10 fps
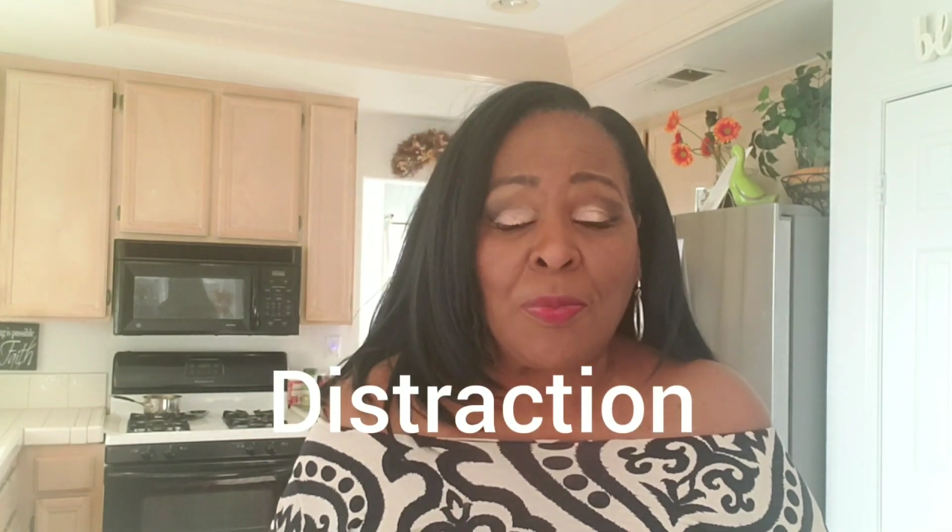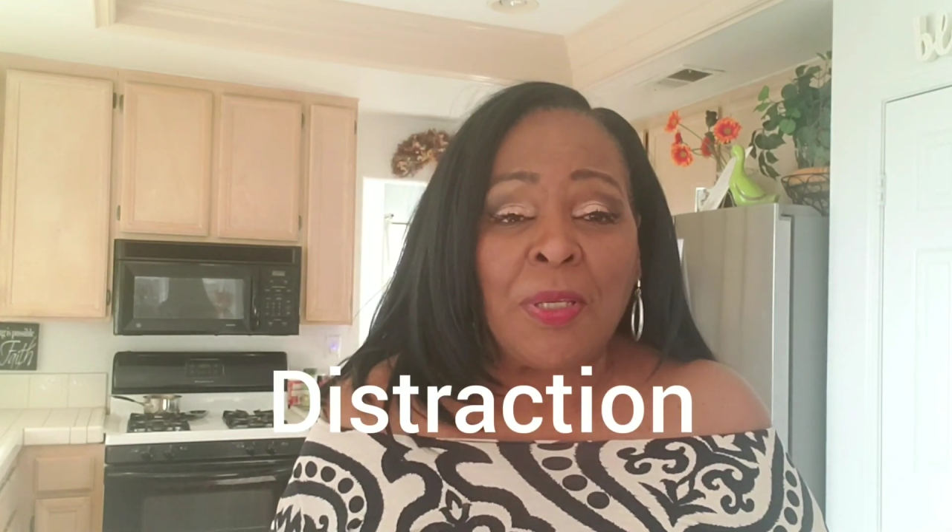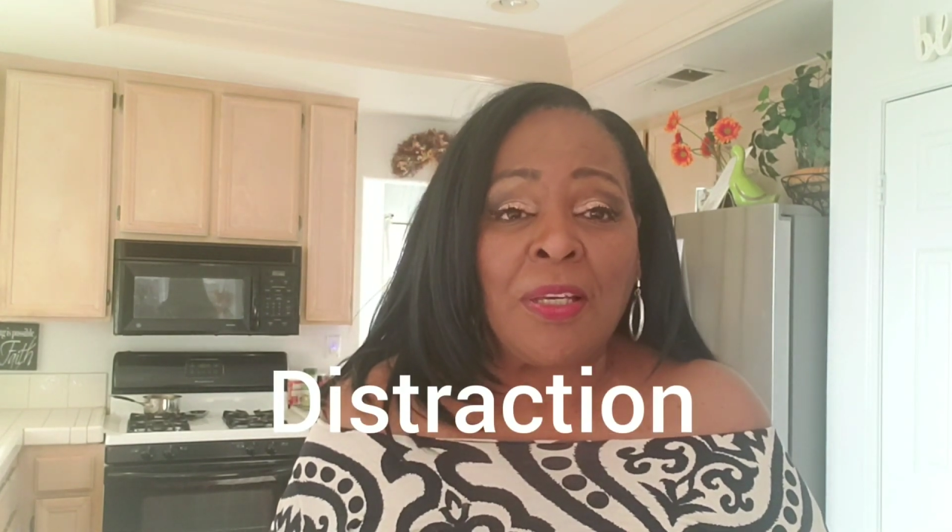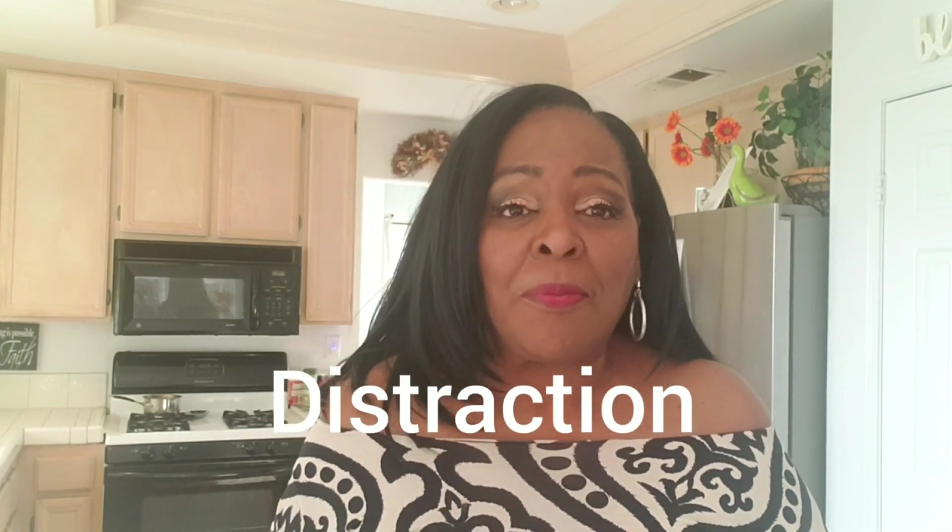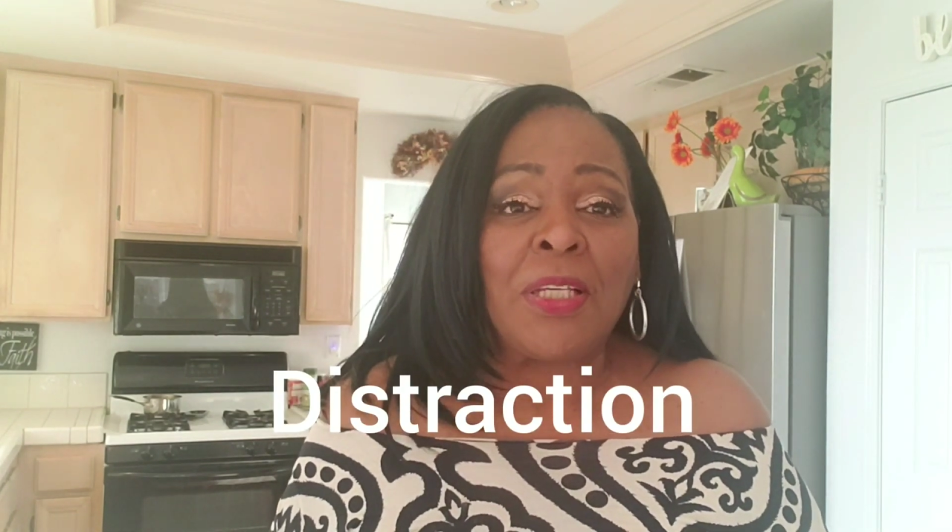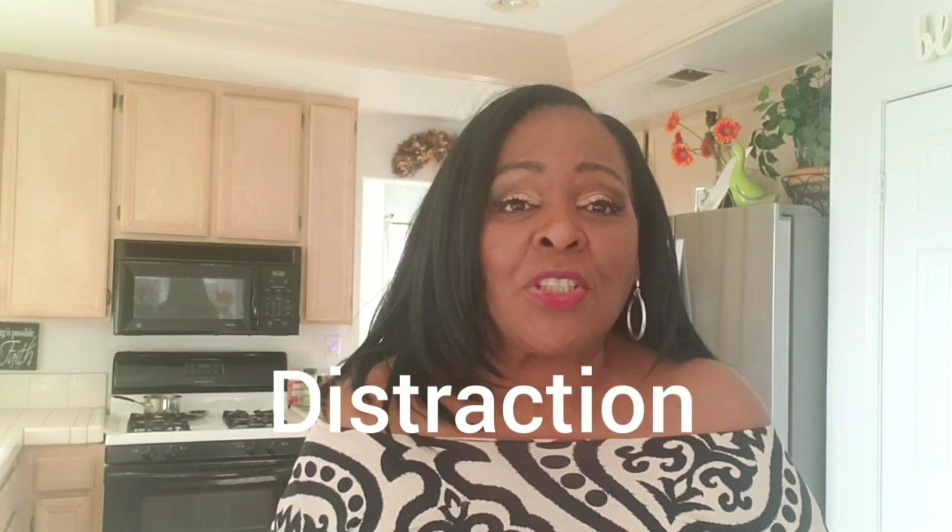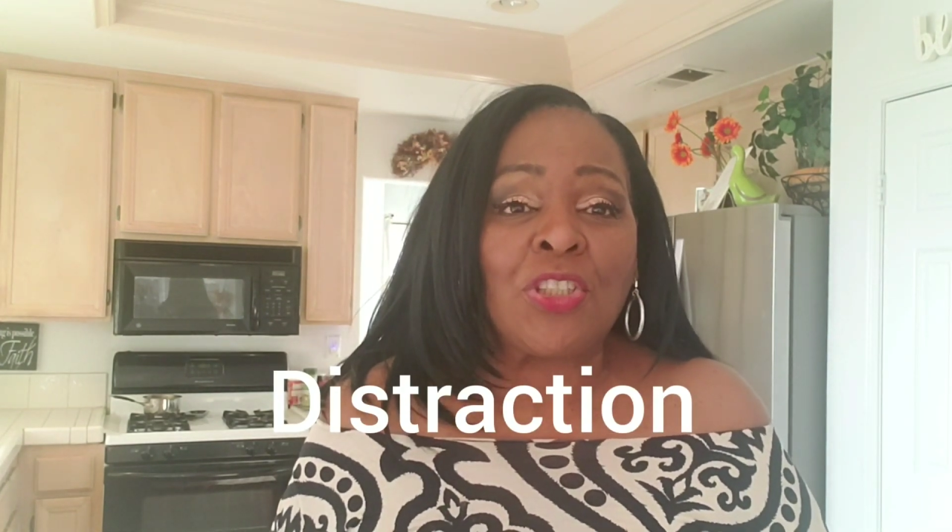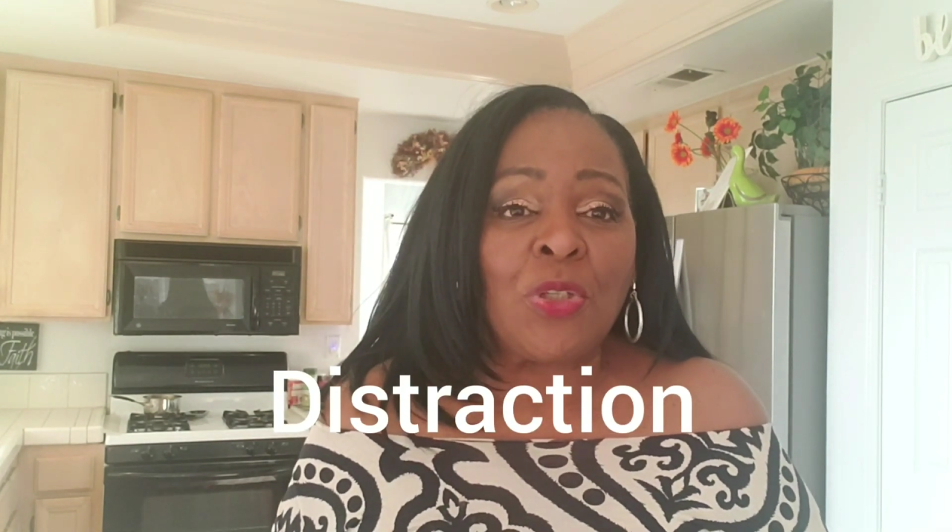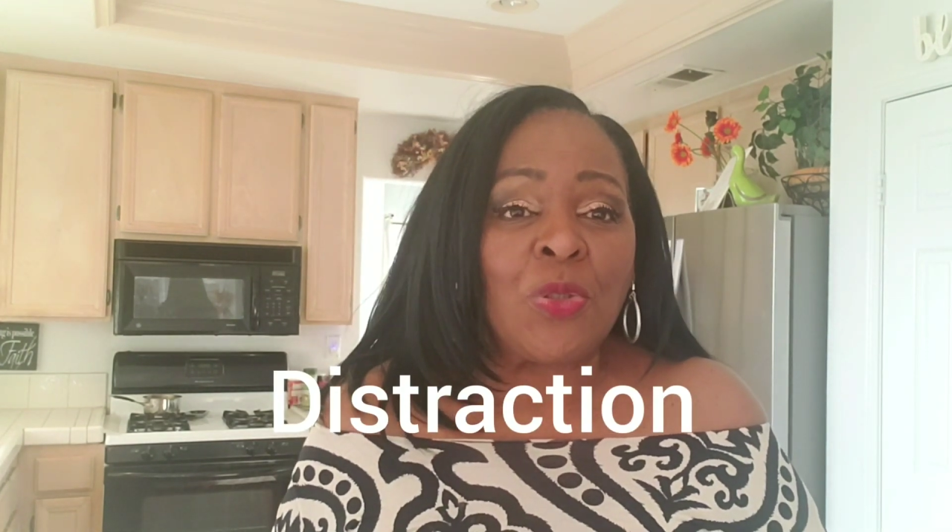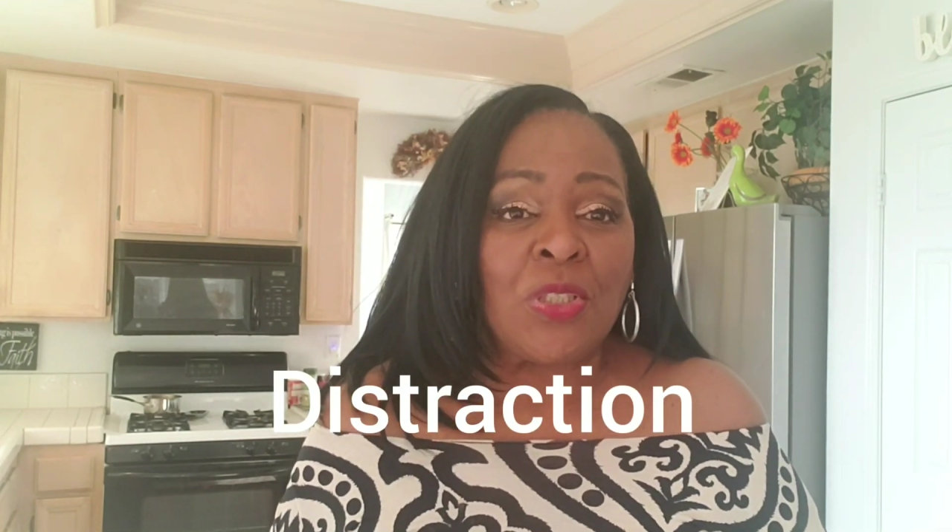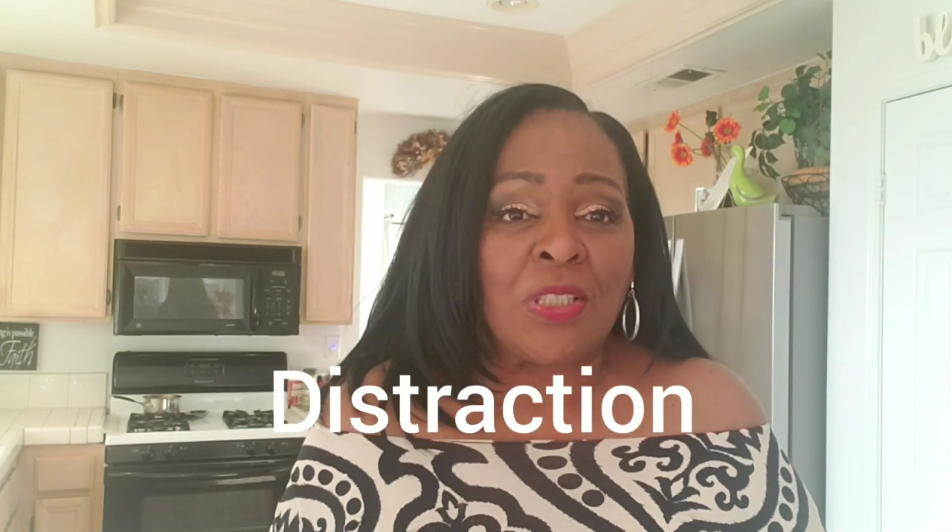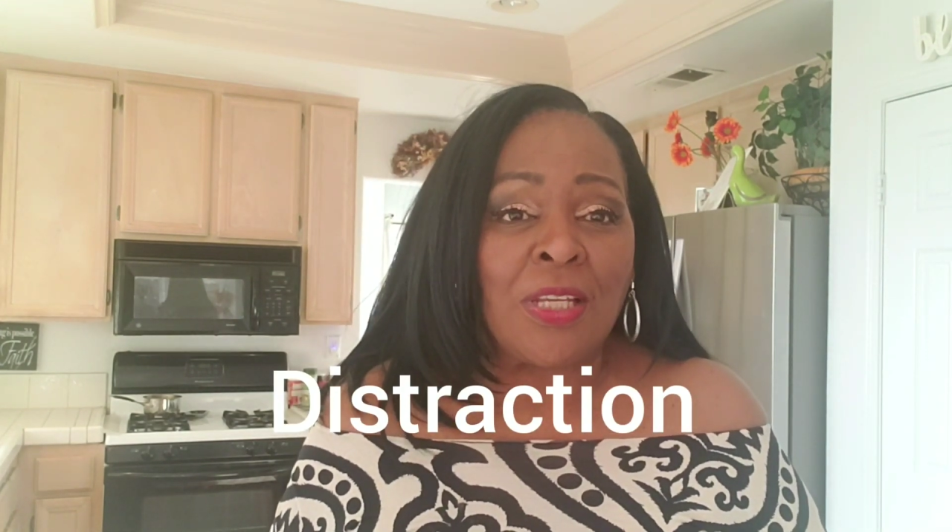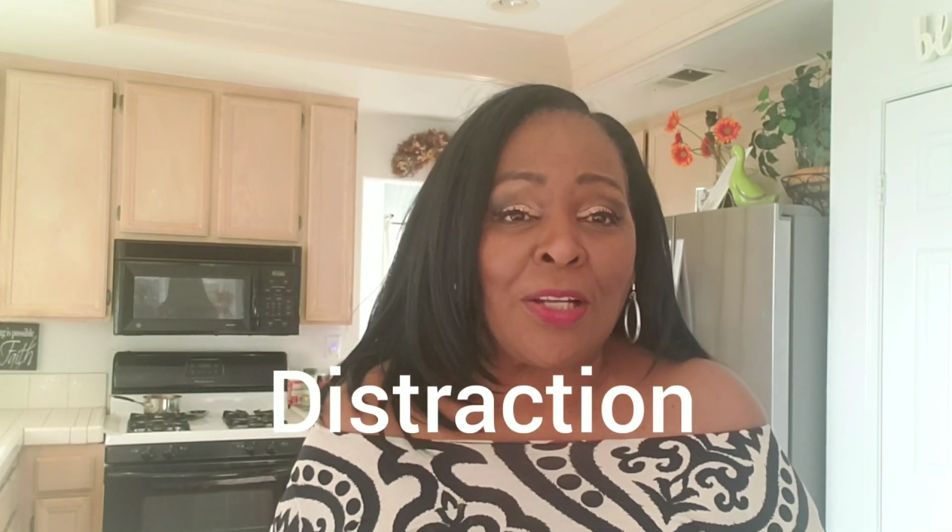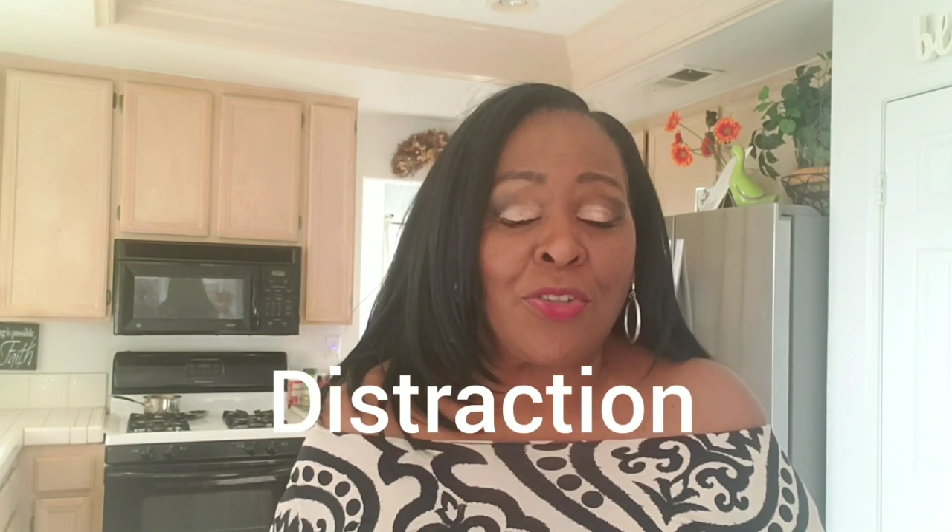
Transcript: become excuses not